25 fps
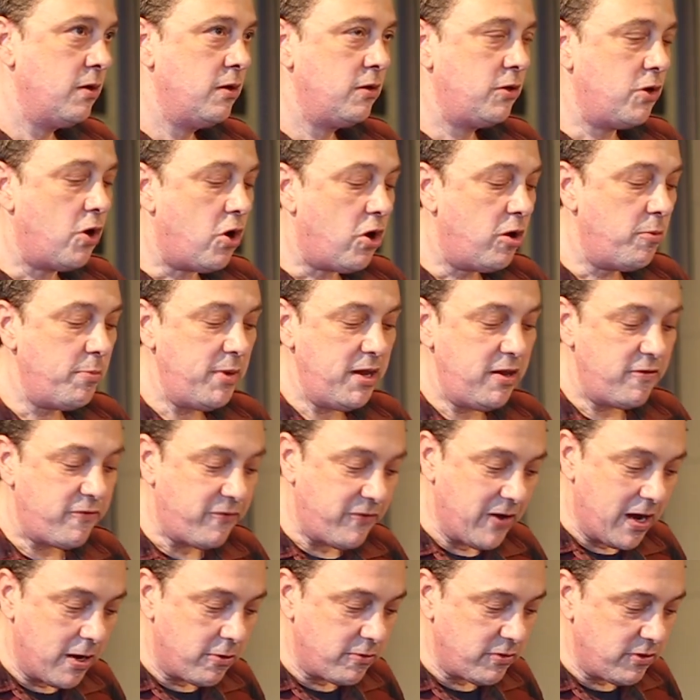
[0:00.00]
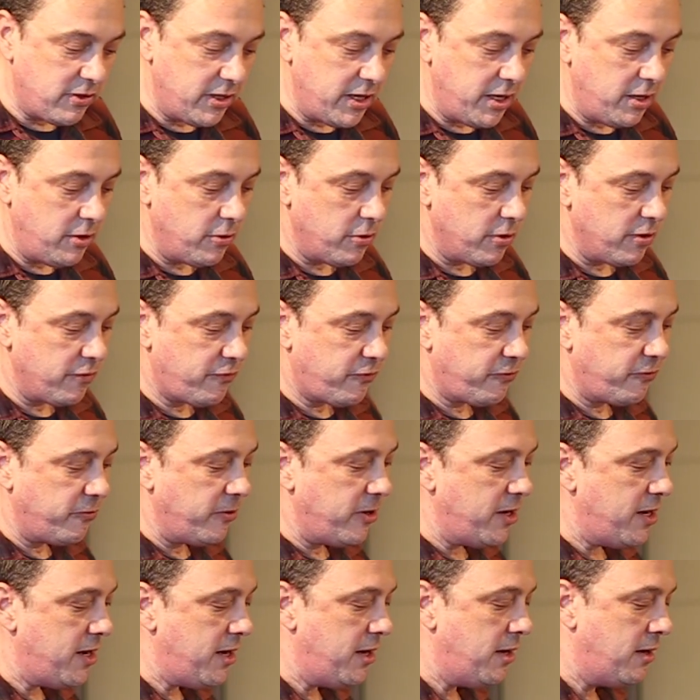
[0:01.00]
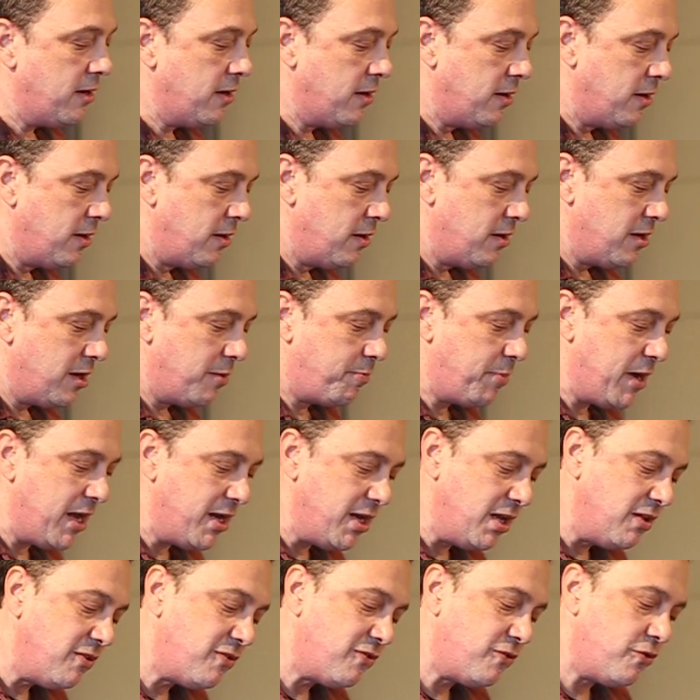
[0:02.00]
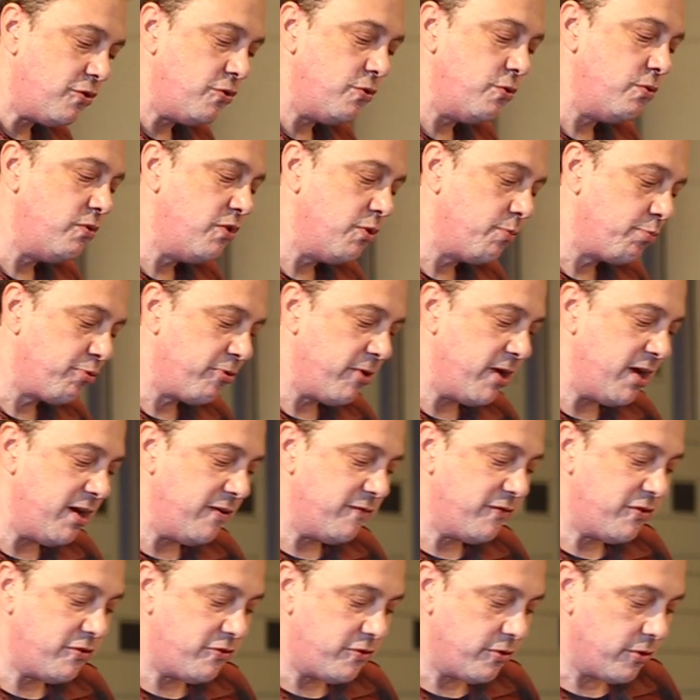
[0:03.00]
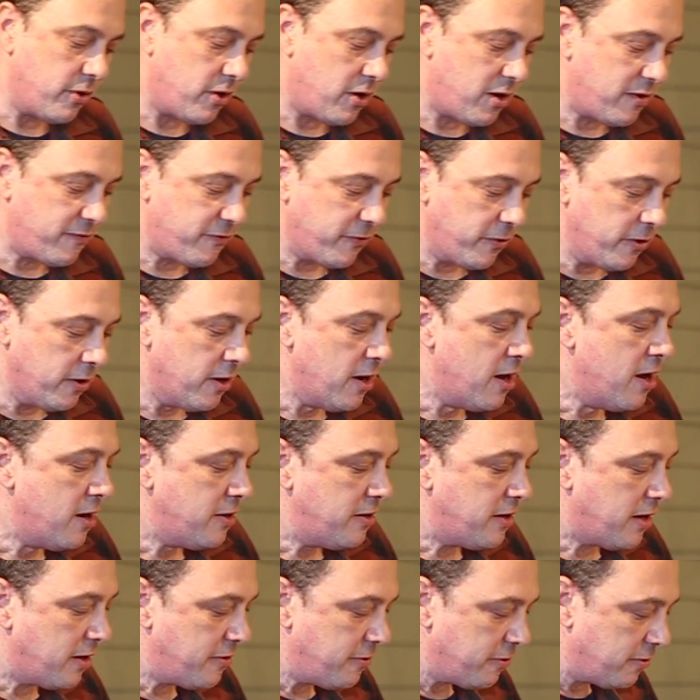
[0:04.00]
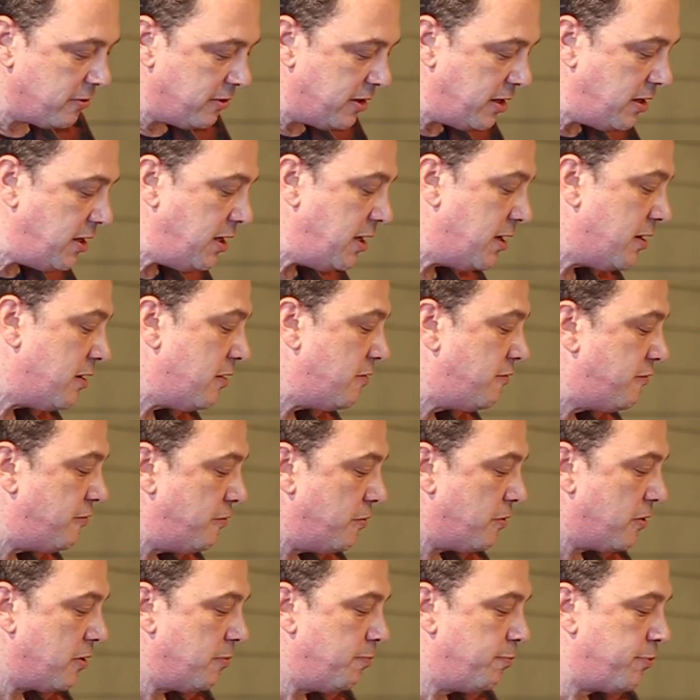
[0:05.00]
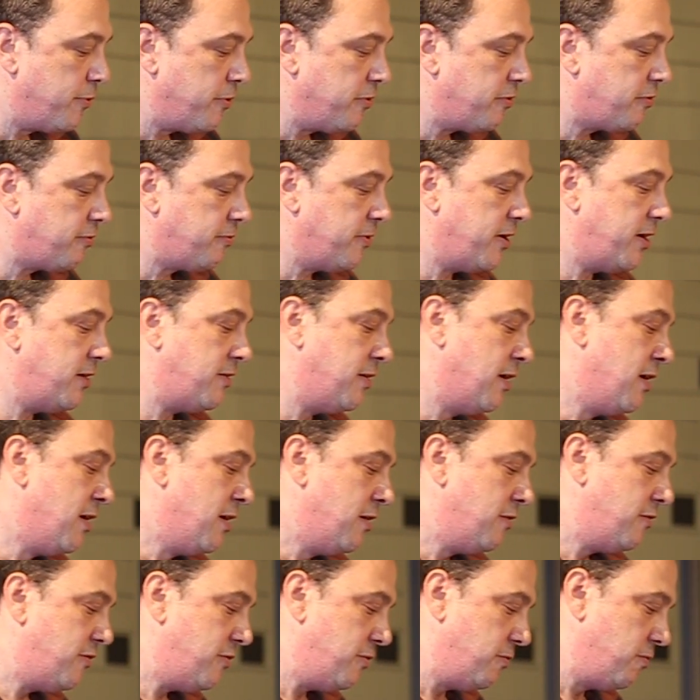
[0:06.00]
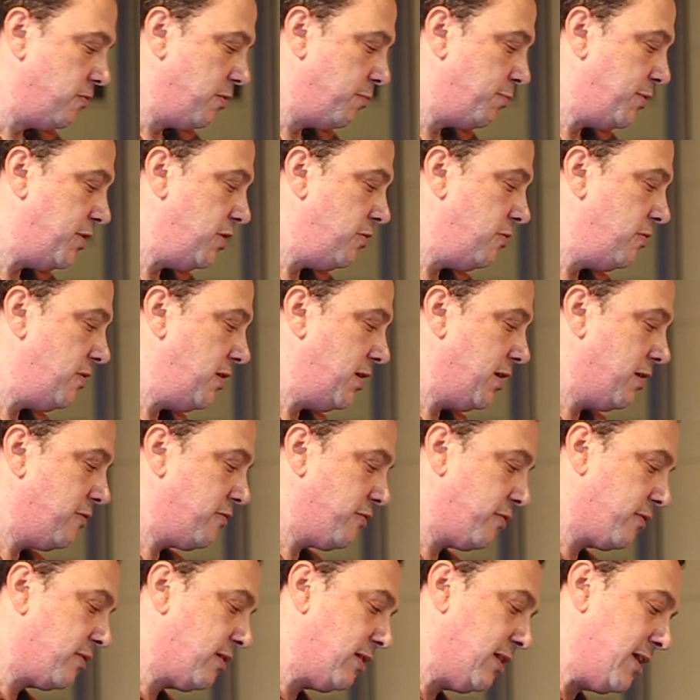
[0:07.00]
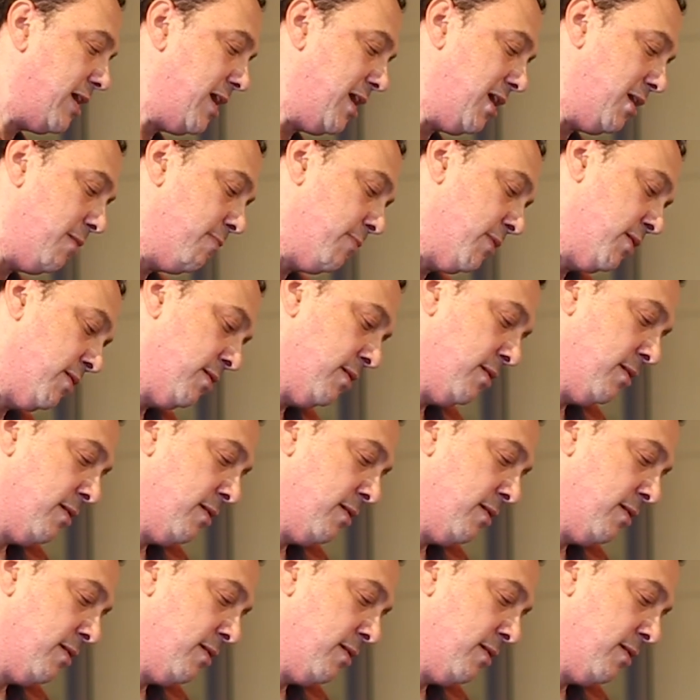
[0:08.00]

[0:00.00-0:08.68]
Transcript: Call me foundling or free, a penance too depraved to offer neither lineage nor birthright to repudiate or claim.